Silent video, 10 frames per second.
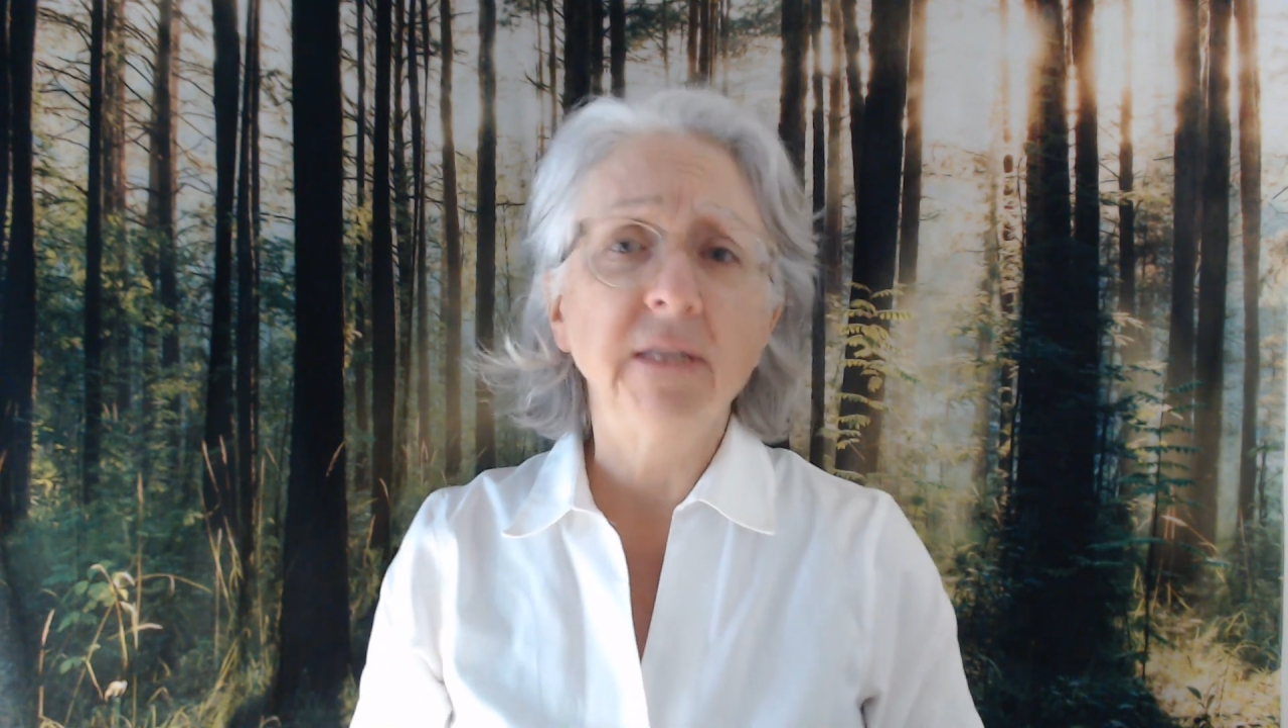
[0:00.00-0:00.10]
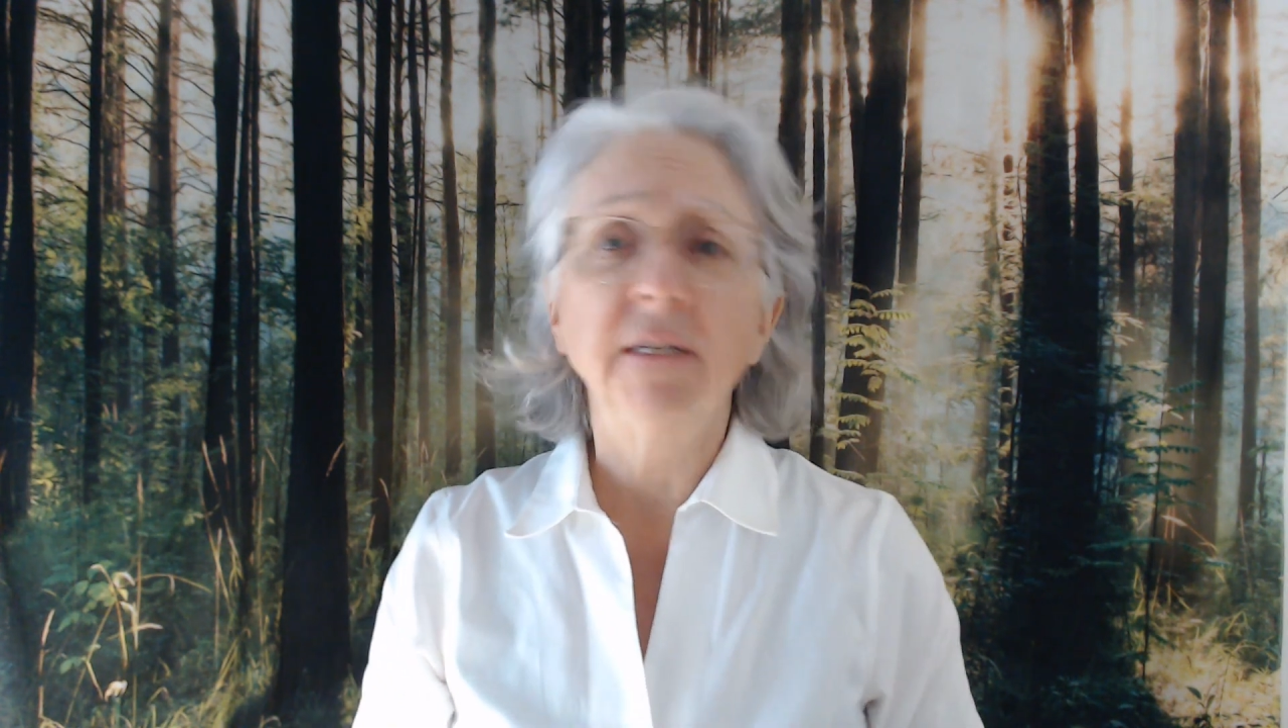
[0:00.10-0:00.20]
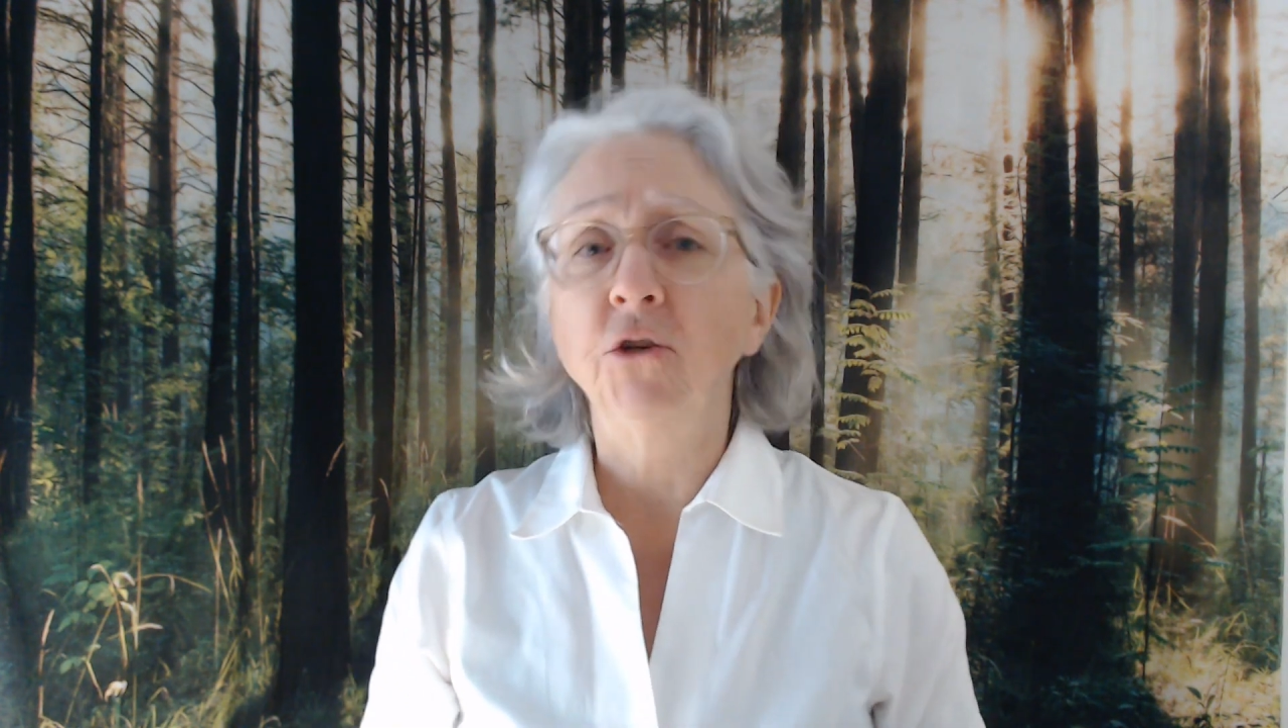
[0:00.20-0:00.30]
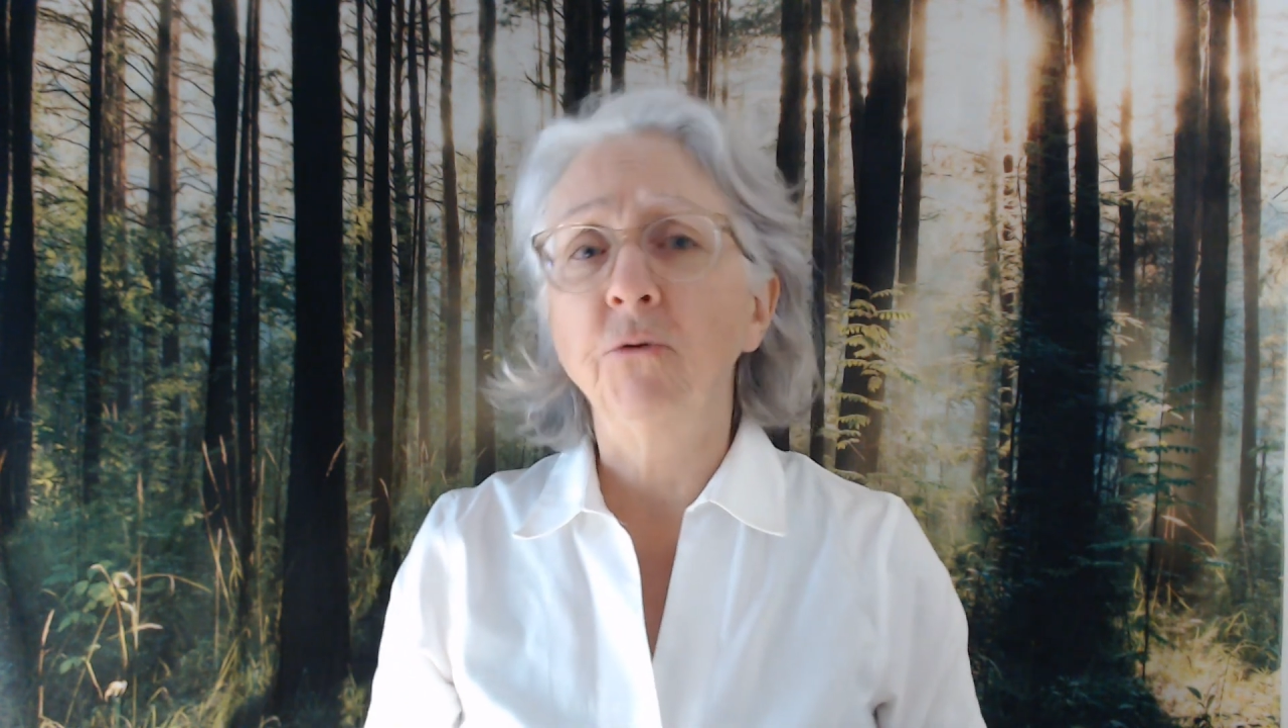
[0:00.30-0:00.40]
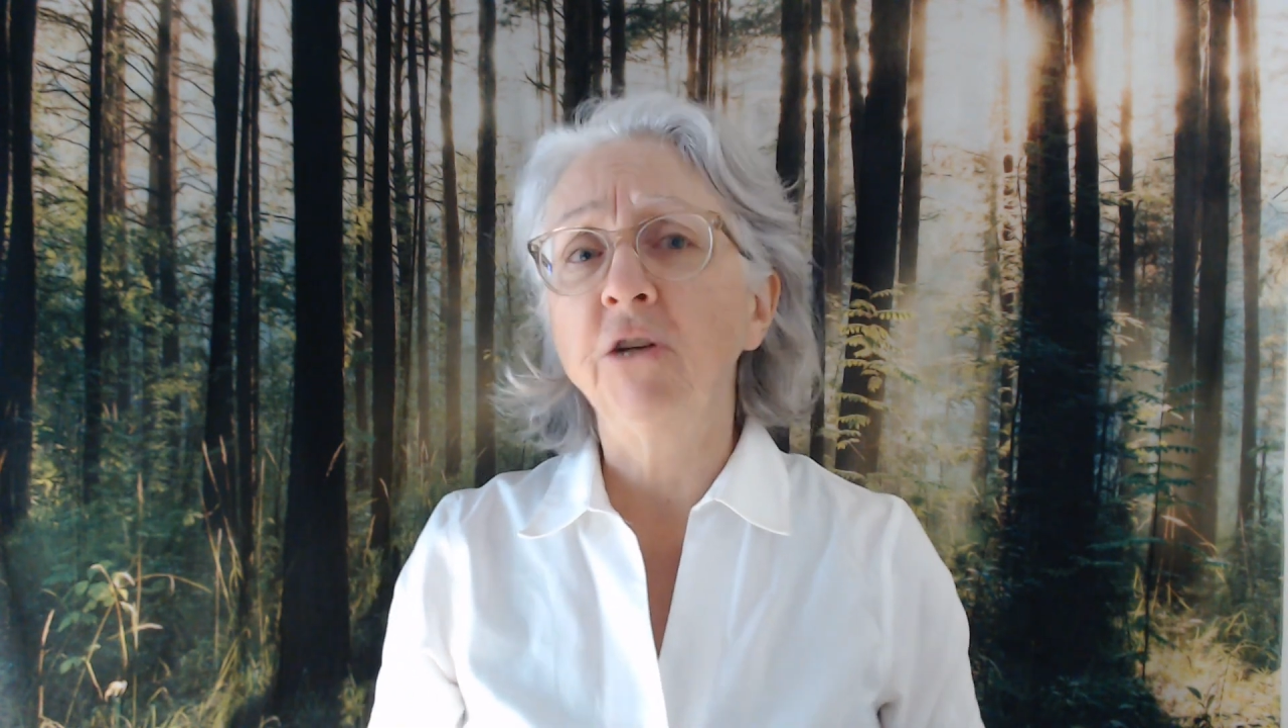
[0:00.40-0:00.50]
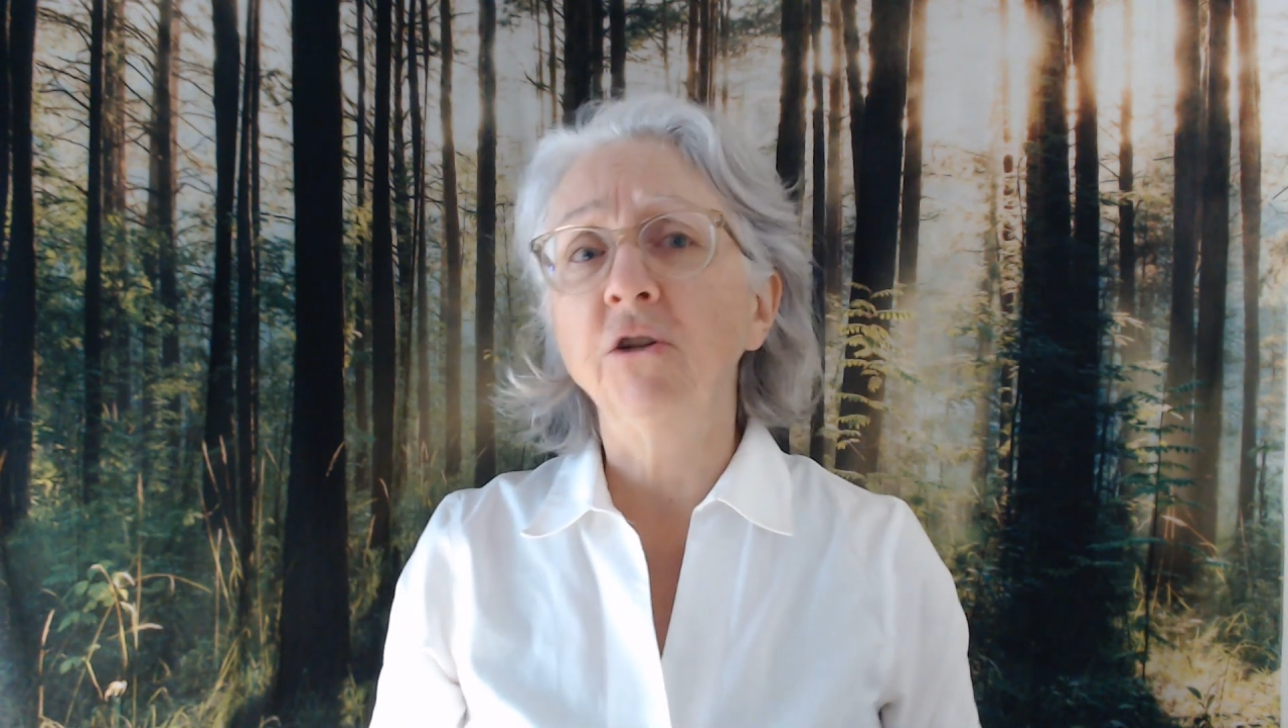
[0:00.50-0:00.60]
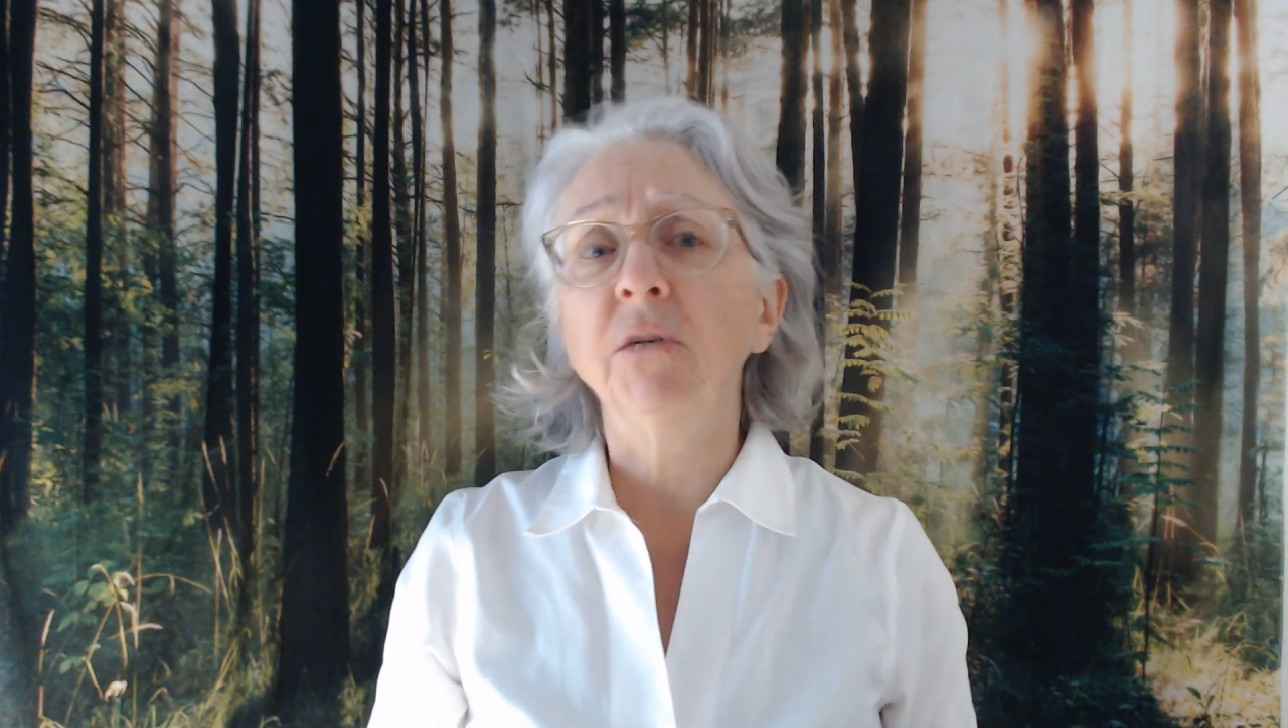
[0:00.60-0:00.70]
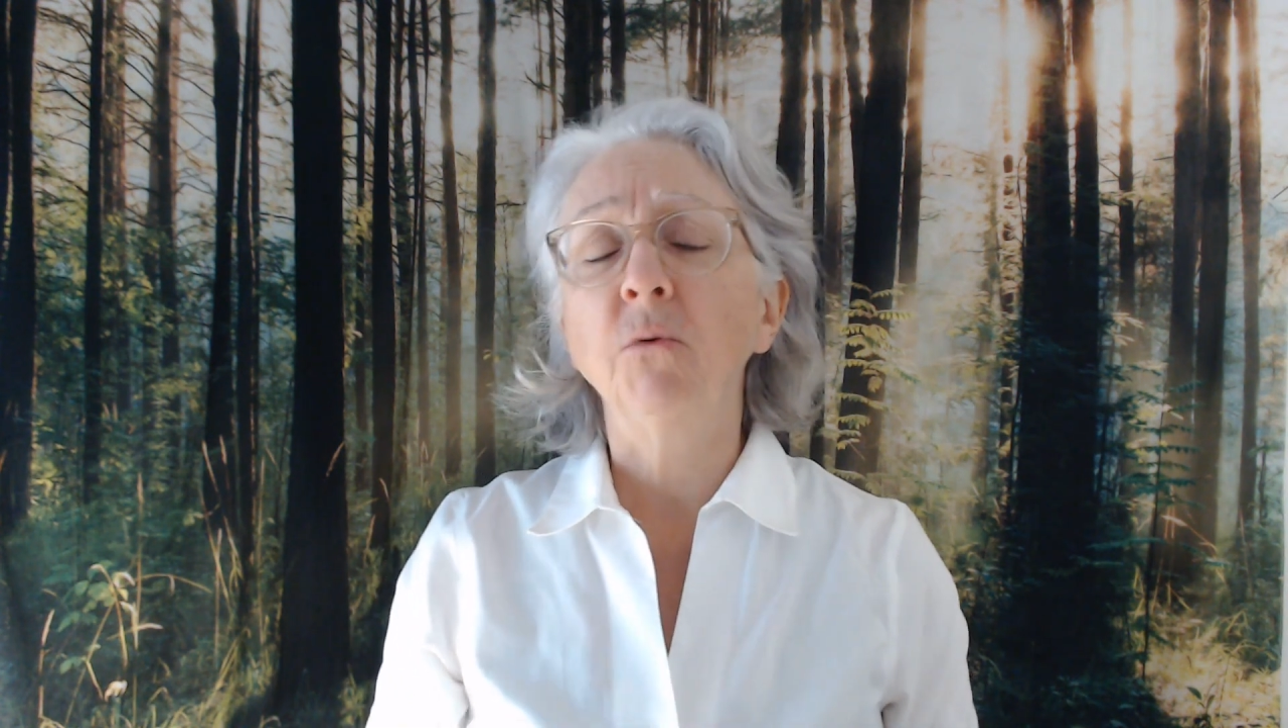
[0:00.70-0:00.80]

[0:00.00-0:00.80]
situations